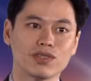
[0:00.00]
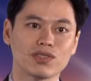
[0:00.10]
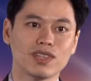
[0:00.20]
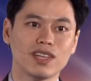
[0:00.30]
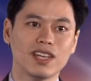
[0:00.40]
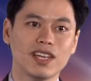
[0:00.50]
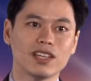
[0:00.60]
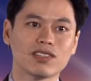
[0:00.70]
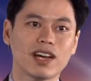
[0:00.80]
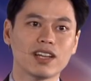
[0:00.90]
this.
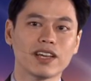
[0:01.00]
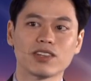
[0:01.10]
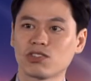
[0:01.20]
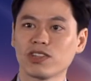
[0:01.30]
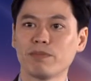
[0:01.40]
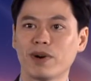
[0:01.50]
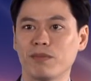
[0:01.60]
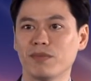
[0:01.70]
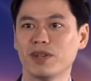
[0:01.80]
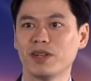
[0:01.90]
It's kind of like a slip
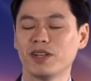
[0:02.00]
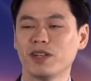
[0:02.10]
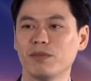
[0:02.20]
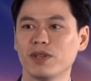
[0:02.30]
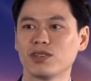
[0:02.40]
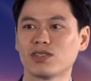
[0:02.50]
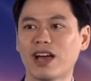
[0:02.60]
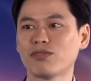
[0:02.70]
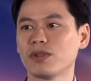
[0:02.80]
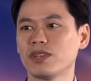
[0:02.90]
up because
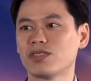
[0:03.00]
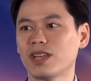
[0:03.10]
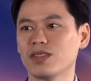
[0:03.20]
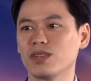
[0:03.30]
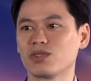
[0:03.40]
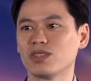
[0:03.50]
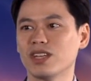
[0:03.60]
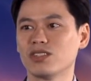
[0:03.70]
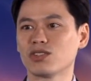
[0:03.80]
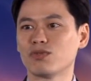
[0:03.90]
after they said this,
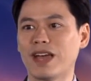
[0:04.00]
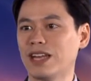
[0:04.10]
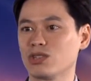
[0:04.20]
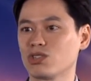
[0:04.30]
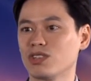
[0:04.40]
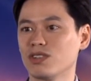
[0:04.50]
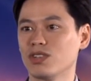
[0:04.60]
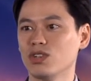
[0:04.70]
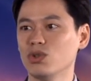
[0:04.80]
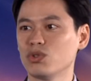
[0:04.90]
it just vanished.
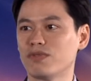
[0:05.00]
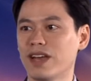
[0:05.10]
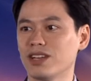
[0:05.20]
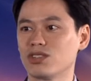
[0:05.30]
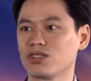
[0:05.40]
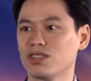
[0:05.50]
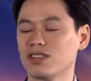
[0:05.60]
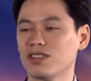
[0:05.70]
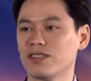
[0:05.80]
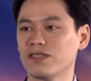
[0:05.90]
The news vanished.
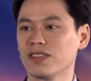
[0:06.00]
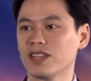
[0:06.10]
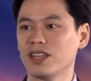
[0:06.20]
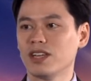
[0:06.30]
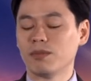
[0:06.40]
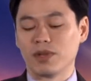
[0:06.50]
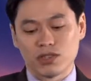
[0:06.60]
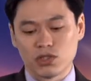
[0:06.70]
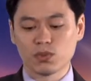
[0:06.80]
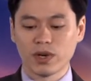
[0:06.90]
But
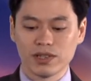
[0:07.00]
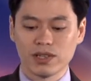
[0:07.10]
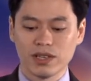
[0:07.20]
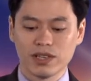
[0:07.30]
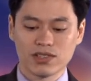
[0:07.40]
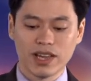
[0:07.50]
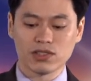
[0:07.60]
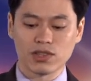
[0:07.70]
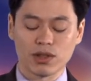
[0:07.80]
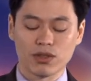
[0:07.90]
this is what it, it
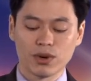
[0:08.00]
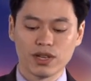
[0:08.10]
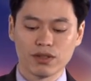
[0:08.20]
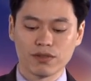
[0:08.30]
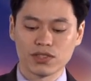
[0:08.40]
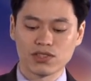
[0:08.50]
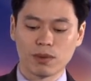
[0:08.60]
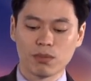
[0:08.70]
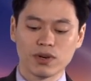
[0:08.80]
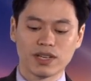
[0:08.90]
says on the 30th of
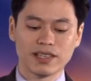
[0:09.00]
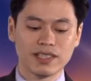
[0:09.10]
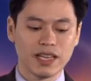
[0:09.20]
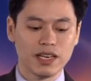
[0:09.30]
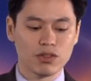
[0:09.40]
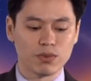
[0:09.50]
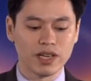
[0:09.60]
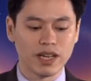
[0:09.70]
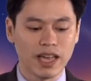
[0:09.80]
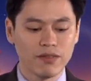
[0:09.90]
December,
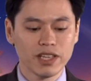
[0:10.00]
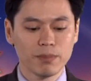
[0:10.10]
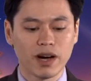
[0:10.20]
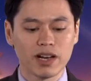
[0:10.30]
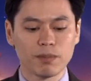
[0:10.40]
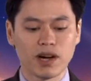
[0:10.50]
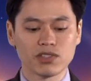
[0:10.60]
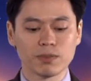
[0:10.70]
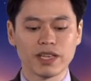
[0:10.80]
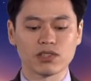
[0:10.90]
1983 a heavenly body, possibly